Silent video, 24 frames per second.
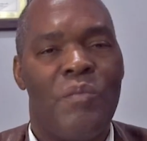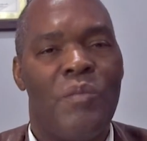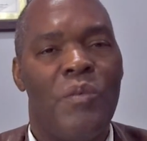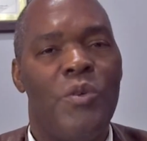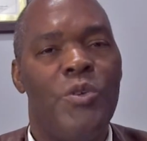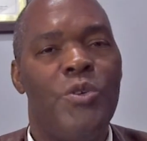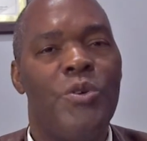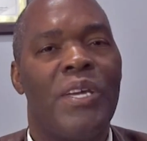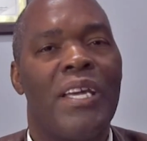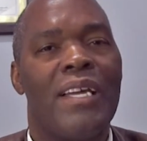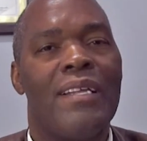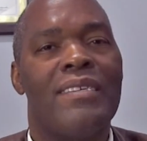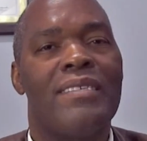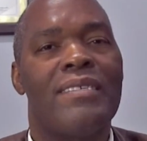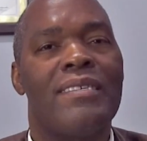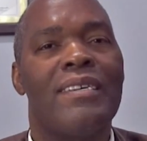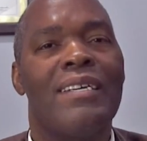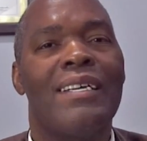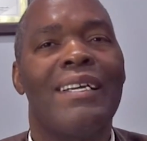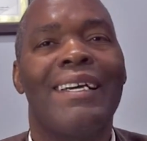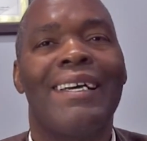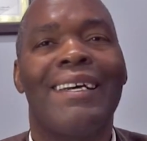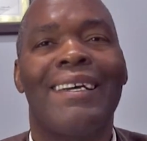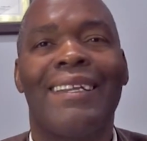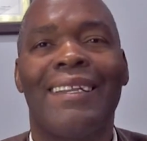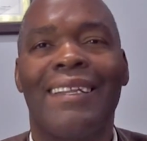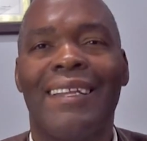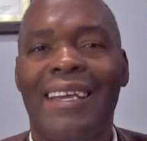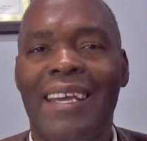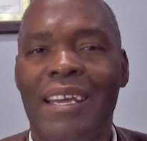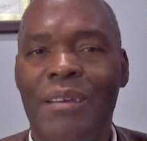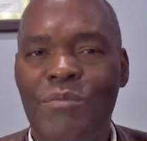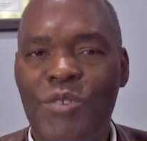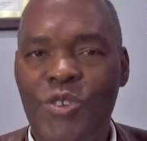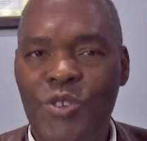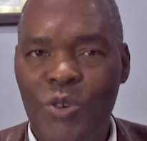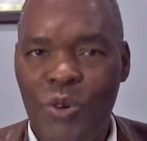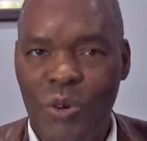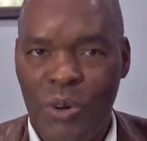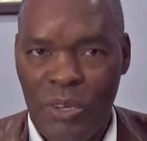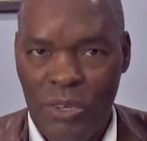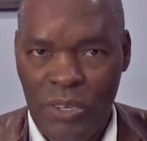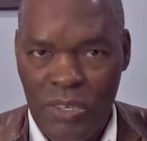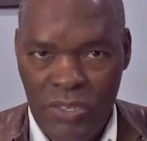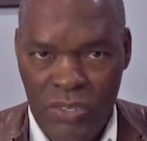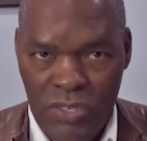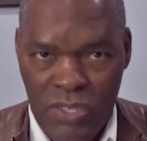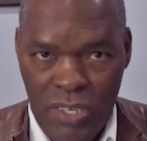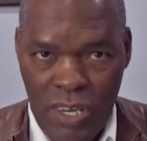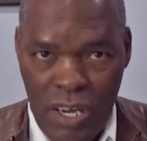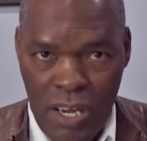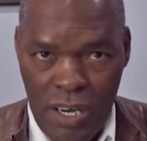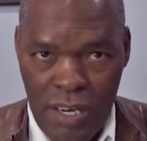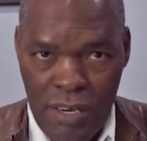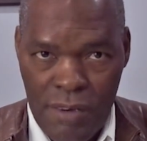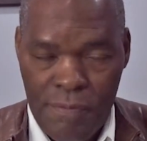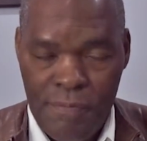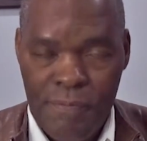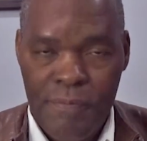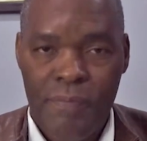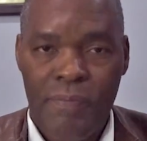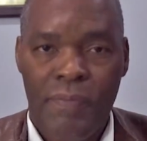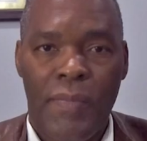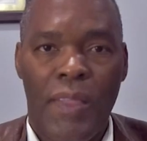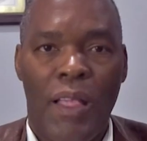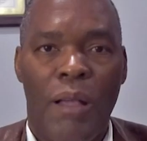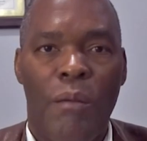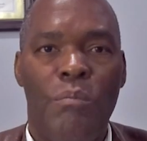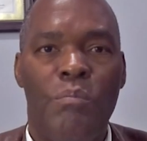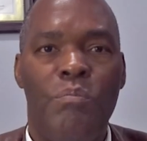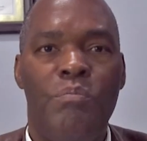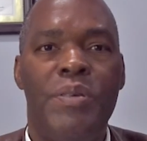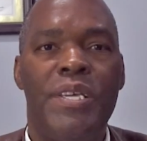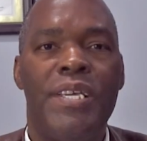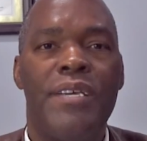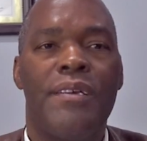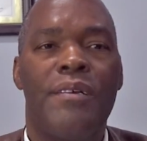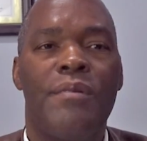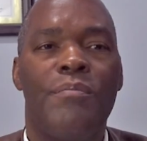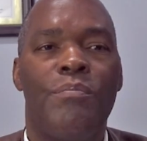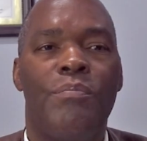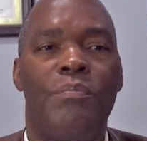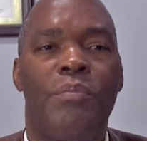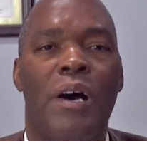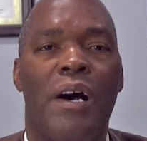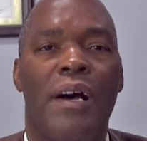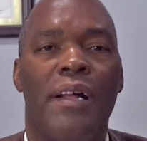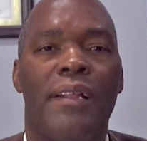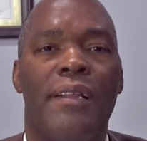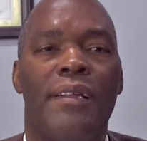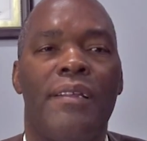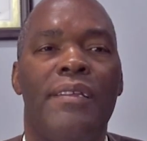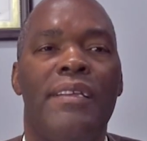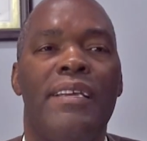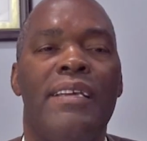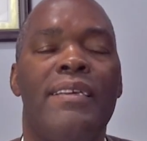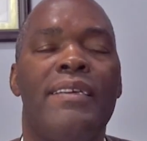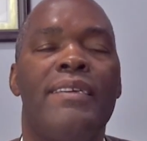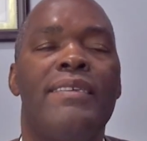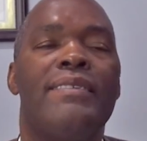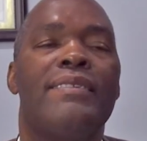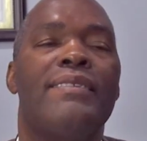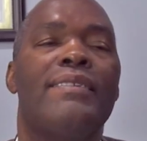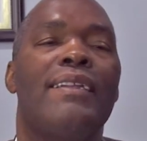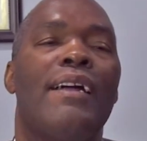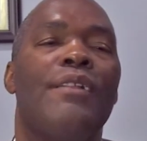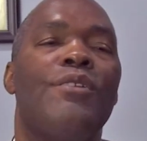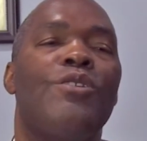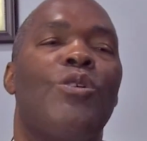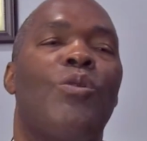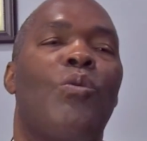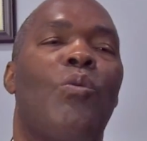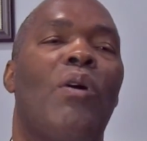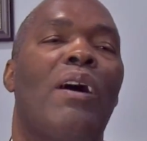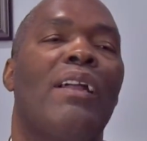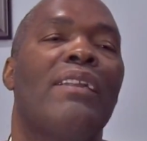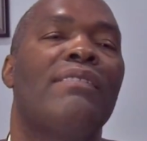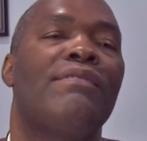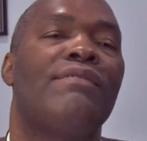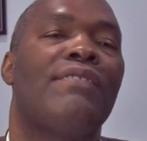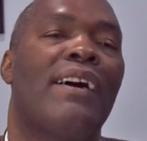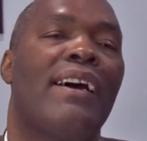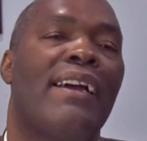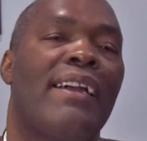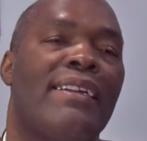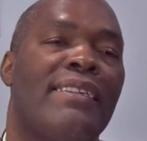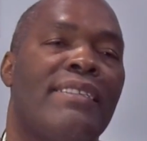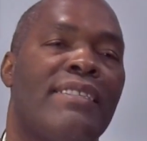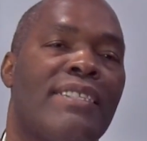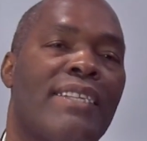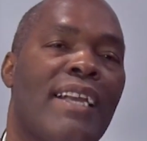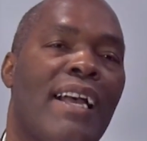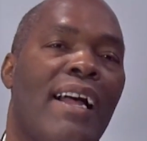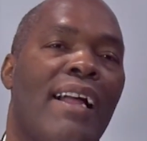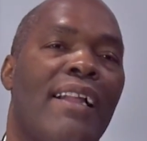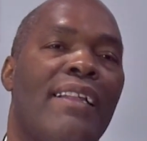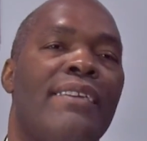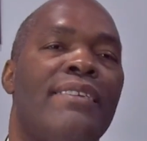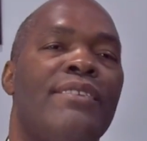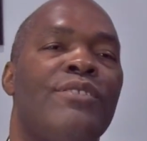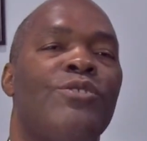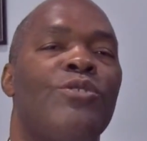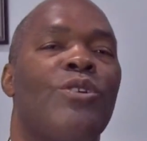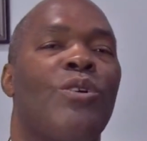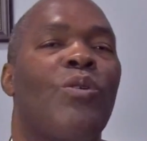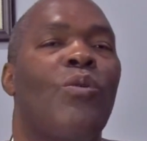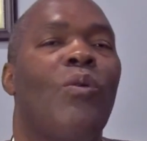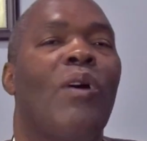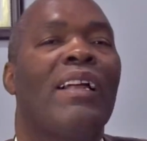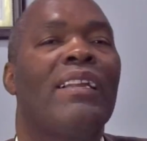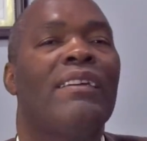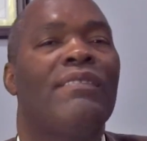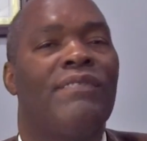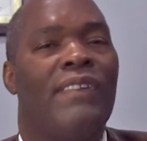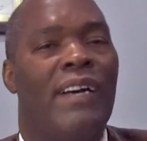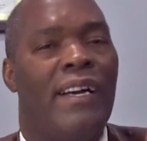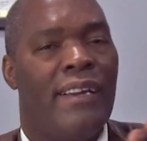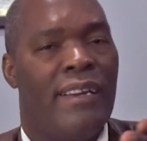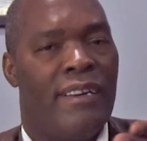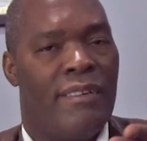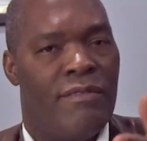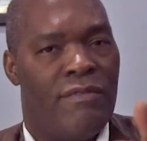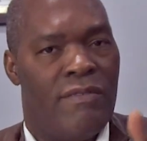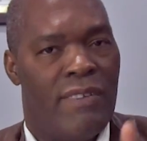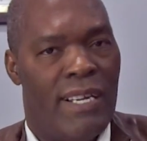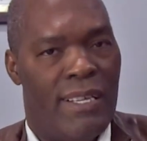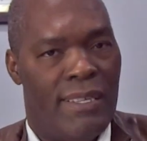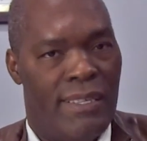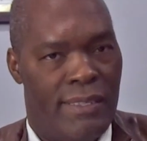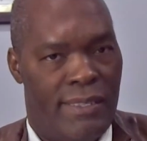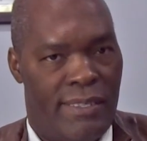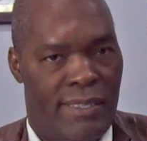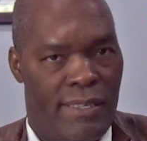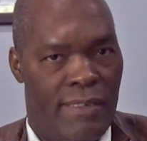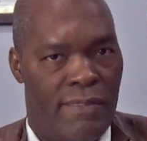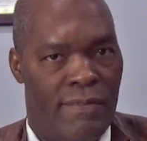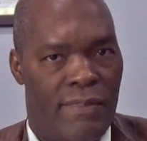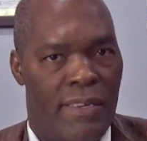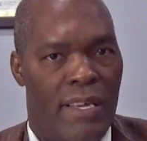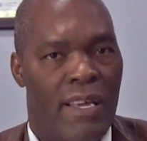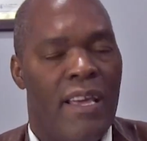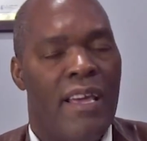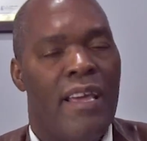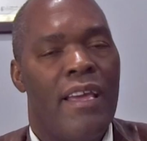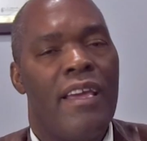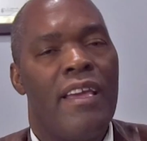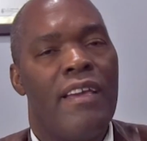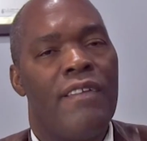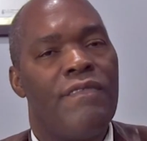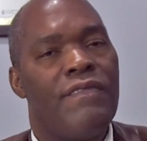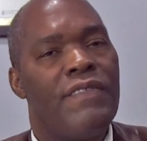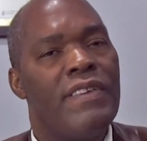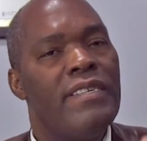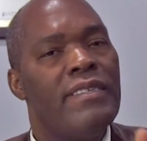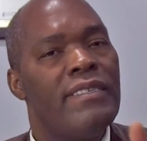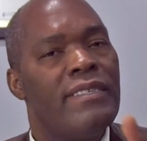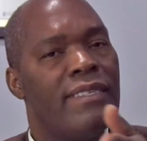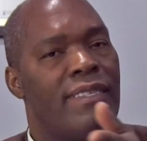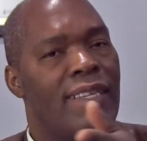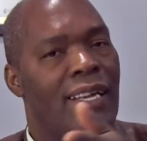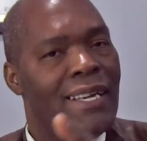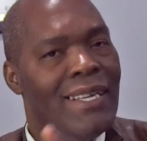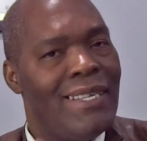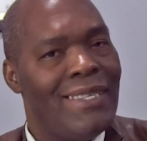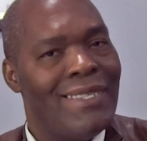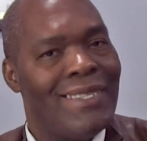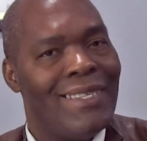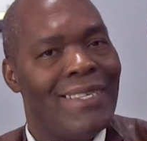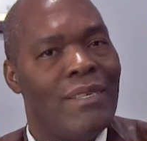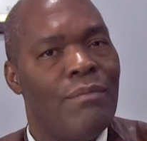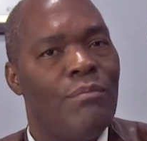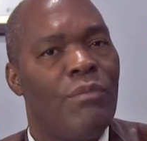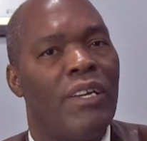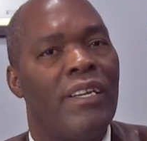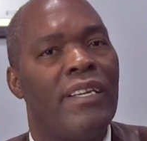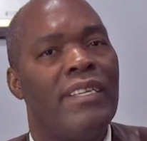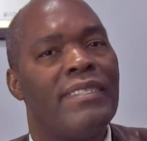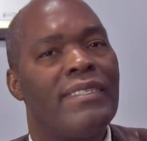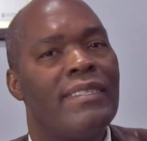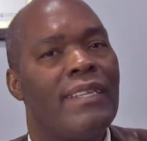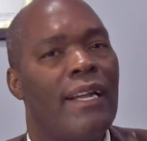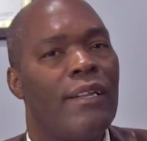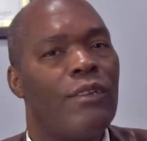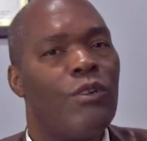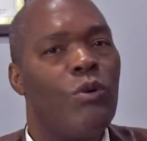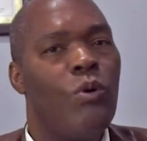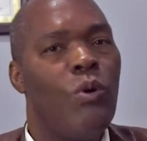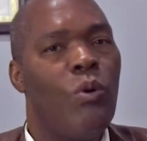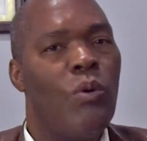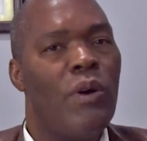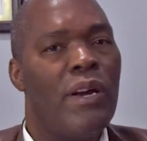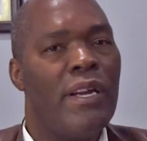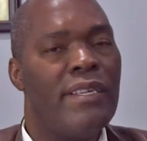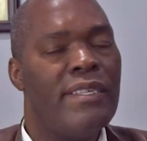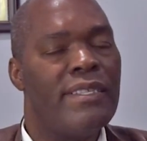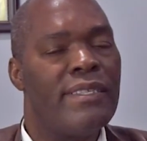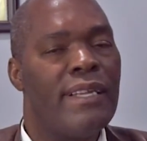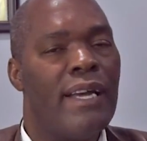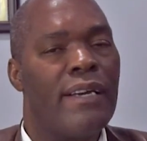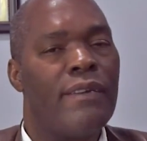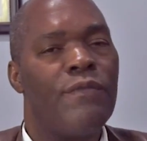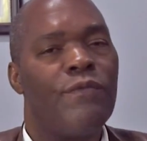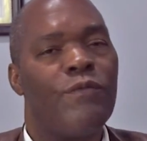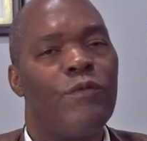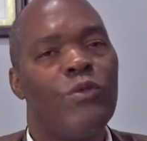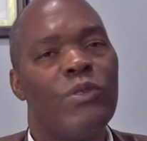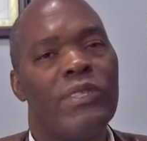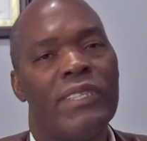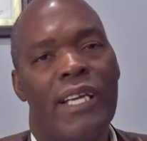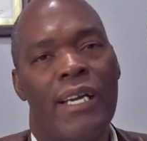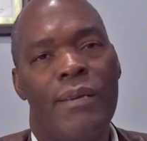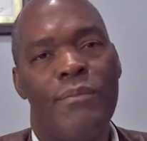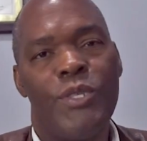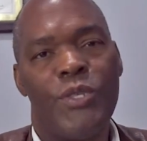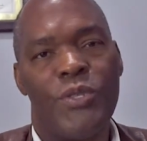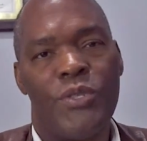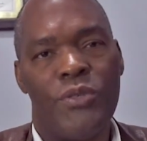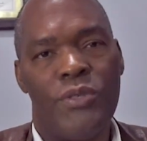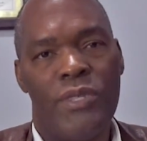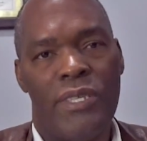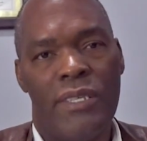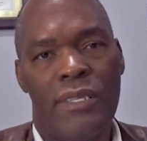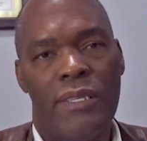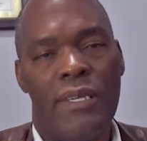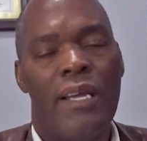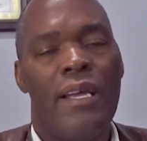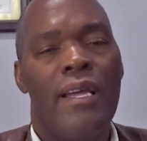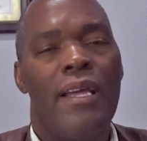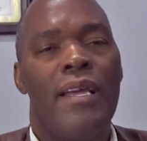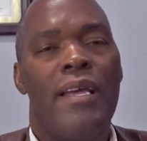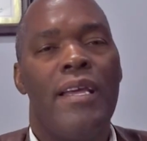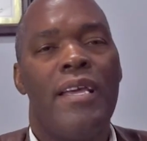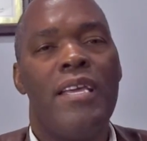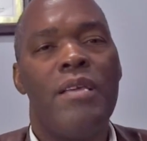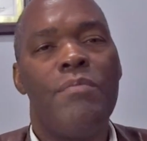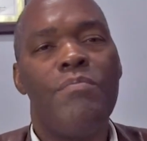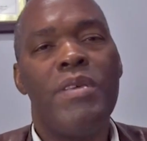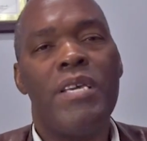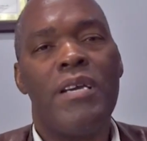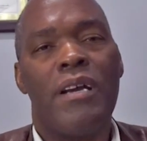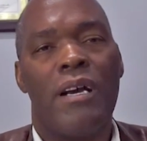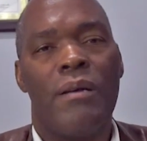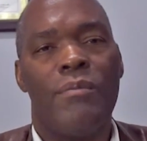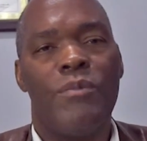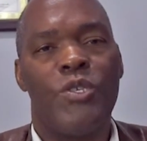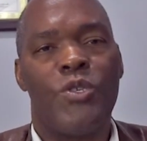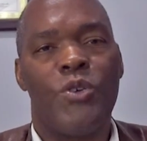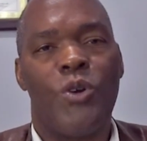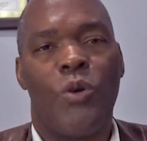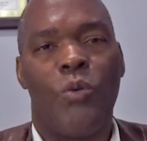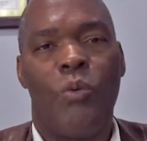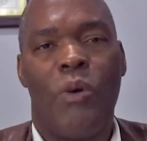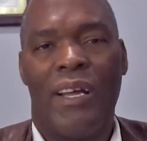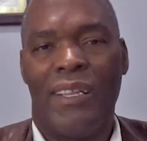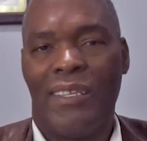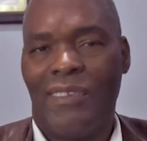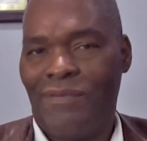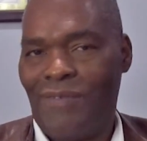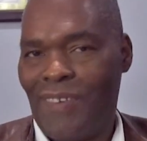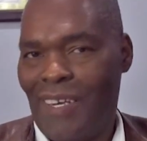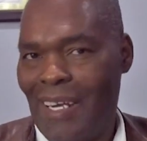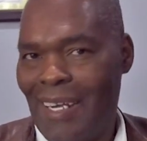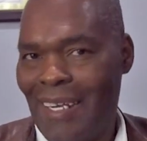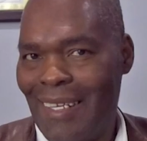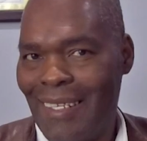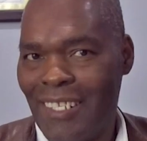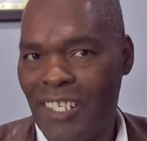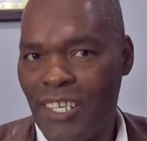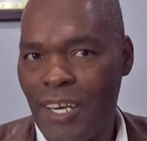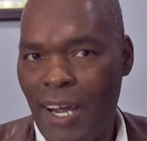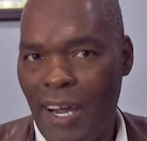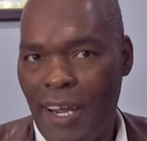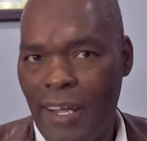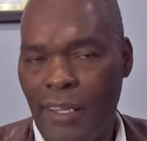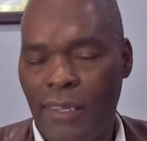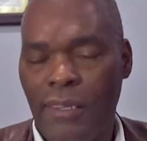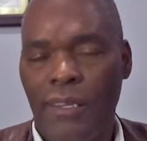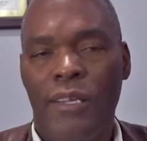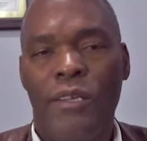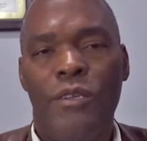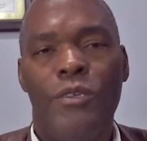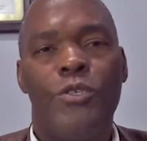You can still claim your son, but he's not your qualifying child. He's your qualifying relative. If he's 19 but he's not a full-time student, he becomes your qualifying child.